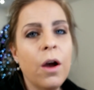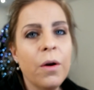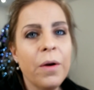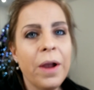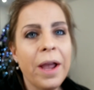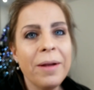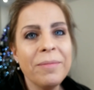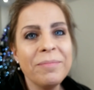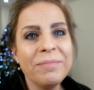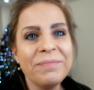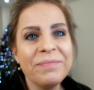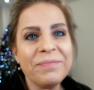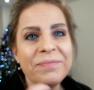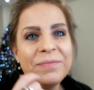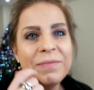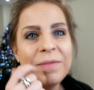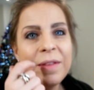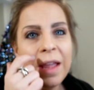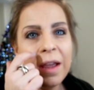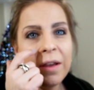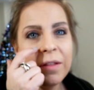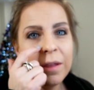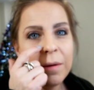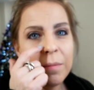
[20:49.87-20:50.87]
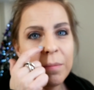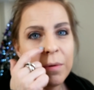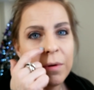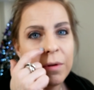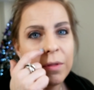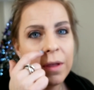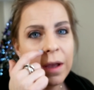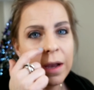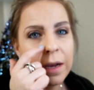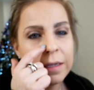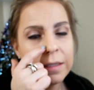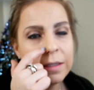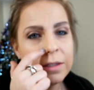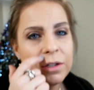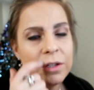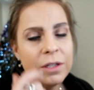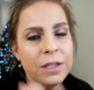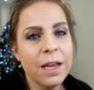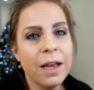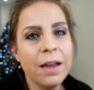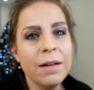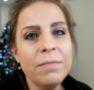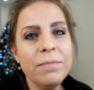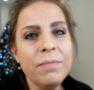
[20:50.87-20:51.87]
Okay, now that both eyes are
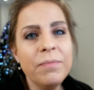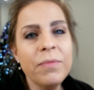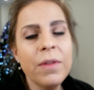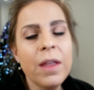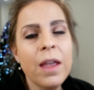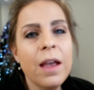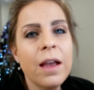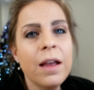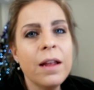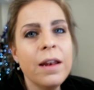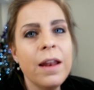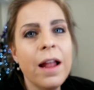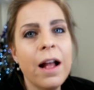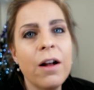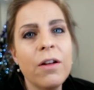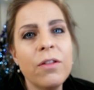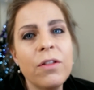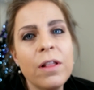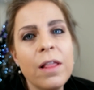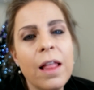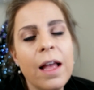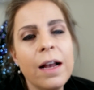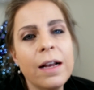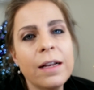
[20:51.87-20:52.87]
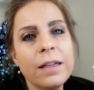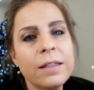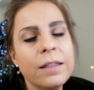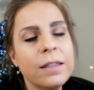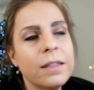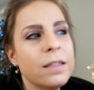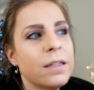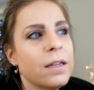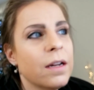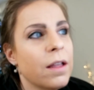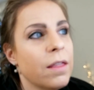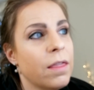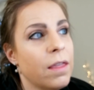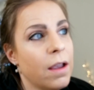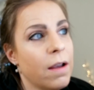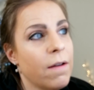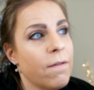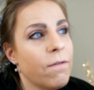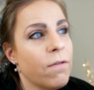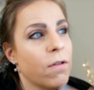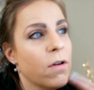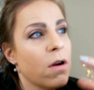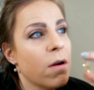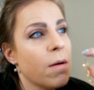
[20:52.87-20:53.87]
done, now the last thing
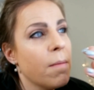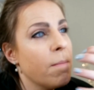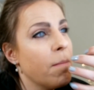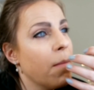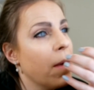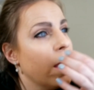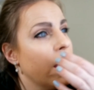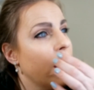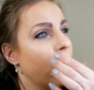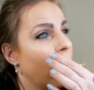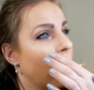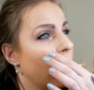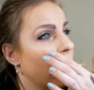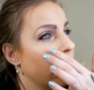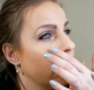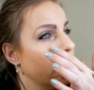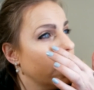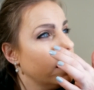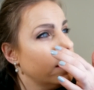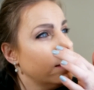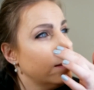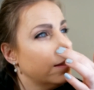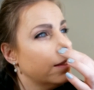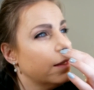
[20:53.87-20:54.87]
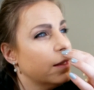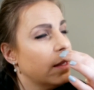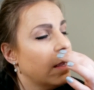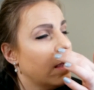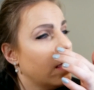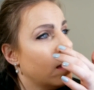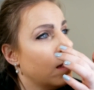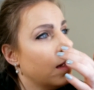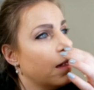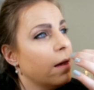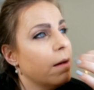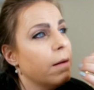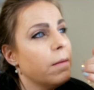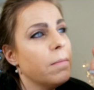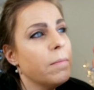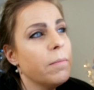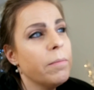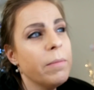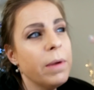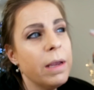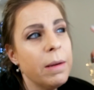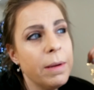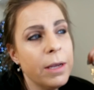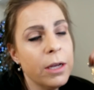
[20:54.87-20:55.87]
for my eyes,
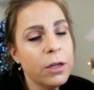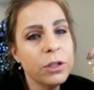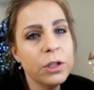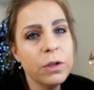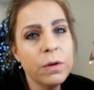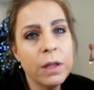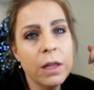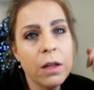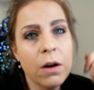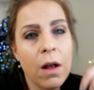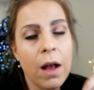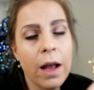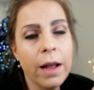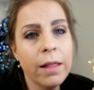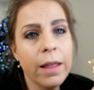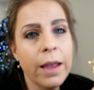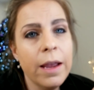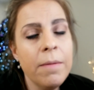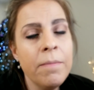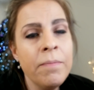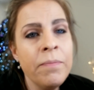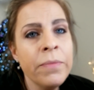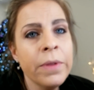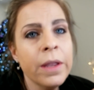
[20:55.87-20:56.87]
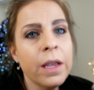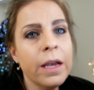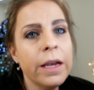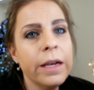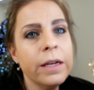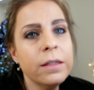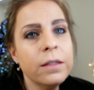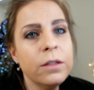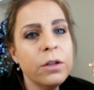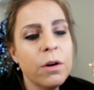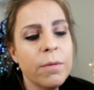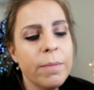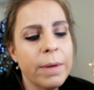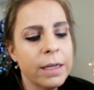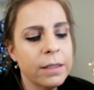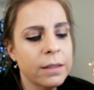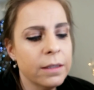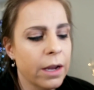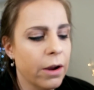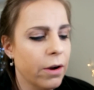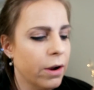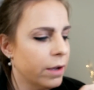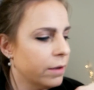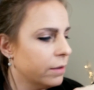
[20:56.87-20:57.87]
maybe I'll do a little highlight, is your
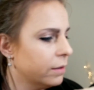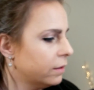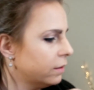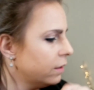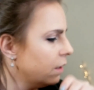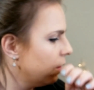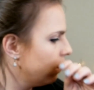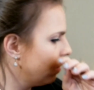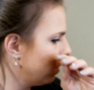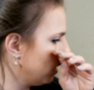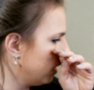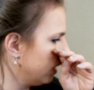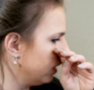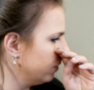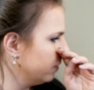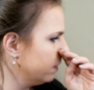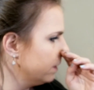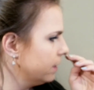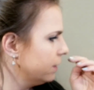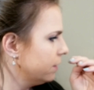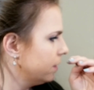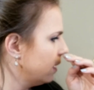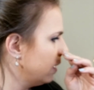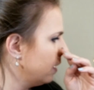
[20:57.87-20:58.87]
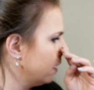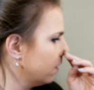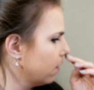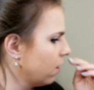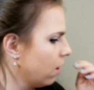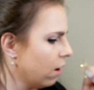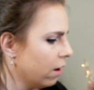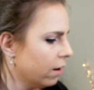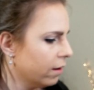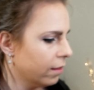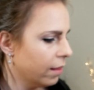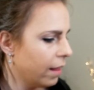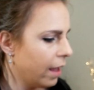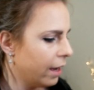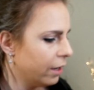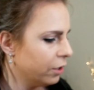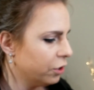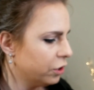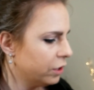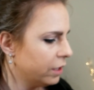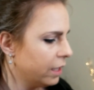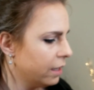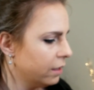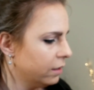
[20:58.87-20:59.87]
mascara. So I'm gonna take our
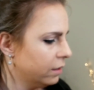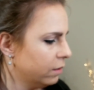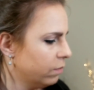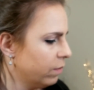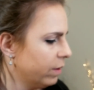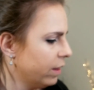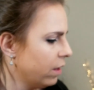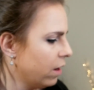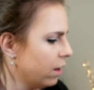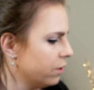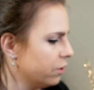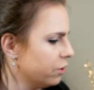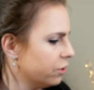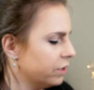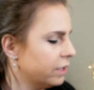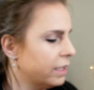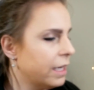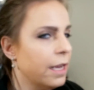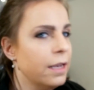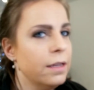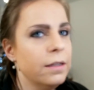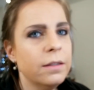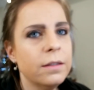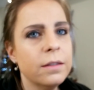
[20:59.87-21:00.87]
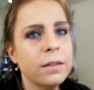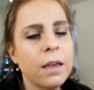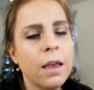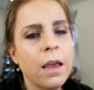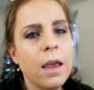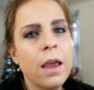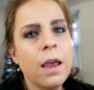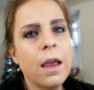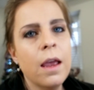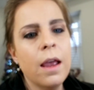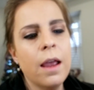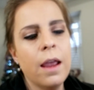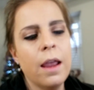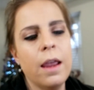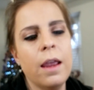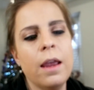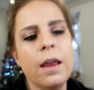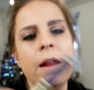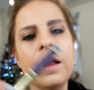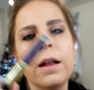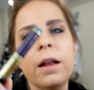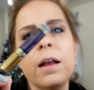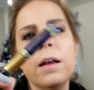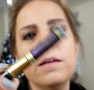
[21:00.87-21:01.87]
Lipsense with Senegence,
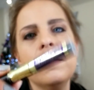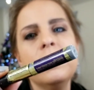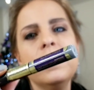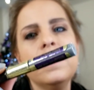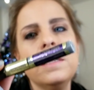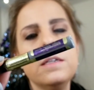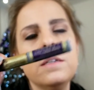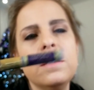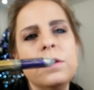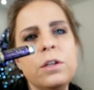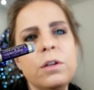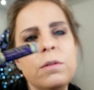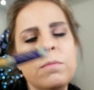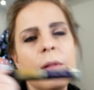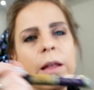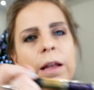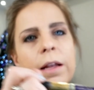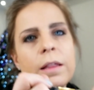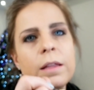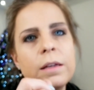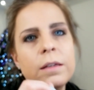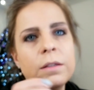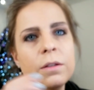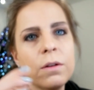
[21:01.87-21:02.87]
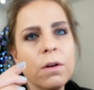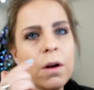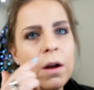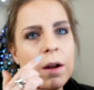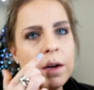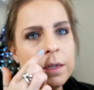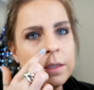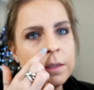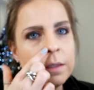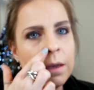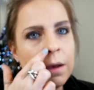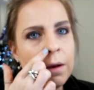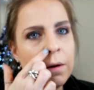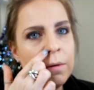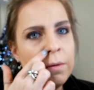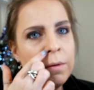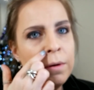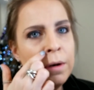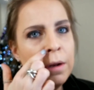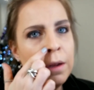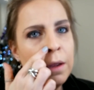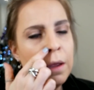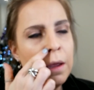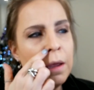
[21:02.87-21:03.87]
and it comes in a tube like this or on its
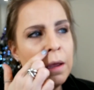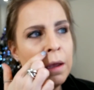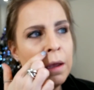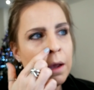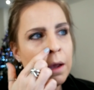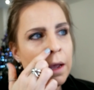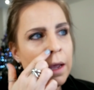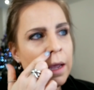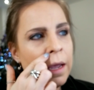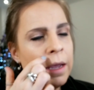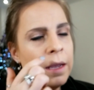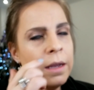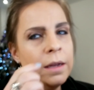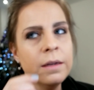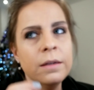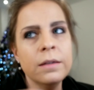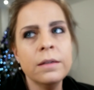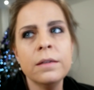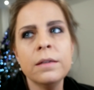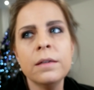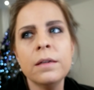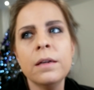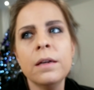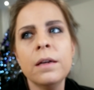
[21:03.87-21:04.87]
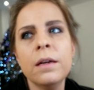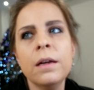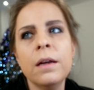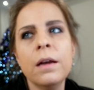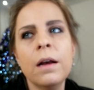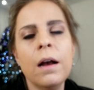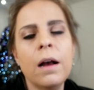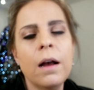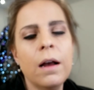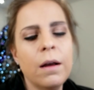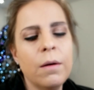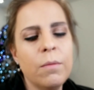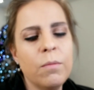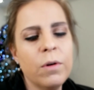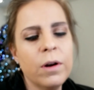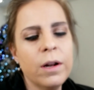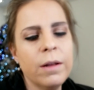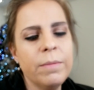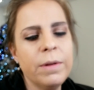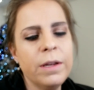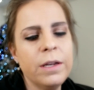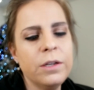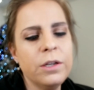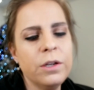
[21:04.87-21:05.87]
own. And what
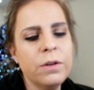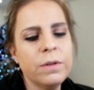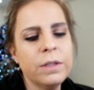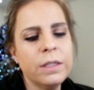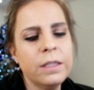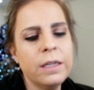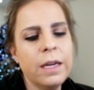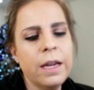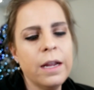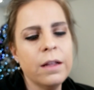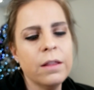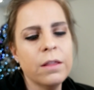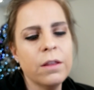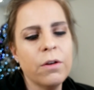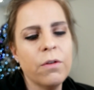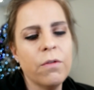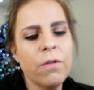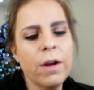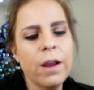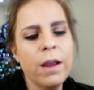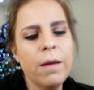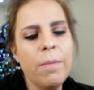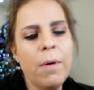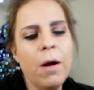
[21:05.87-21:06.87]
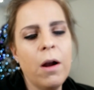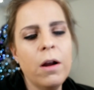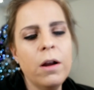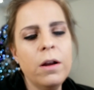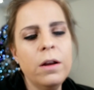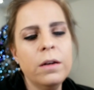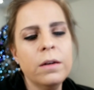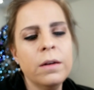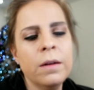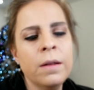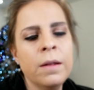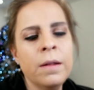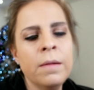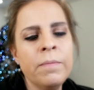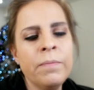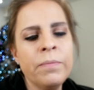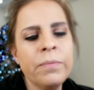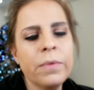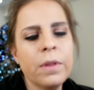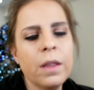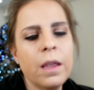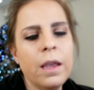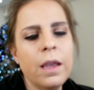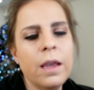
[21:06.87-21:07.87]
I'm gonna do is take the gray part,
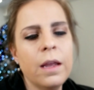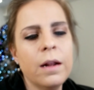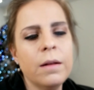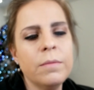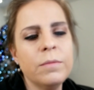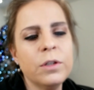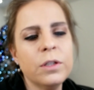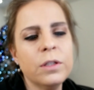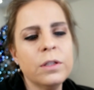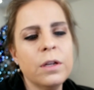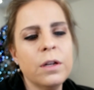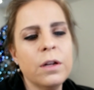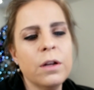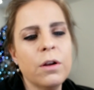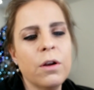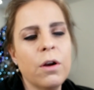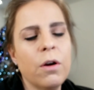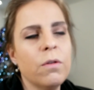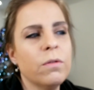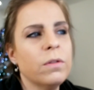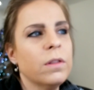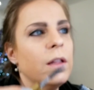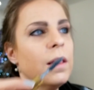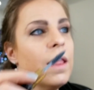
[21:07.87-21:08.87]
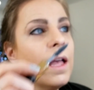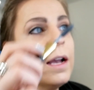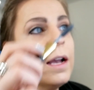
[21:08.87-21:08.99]
and I'm just gonna coat the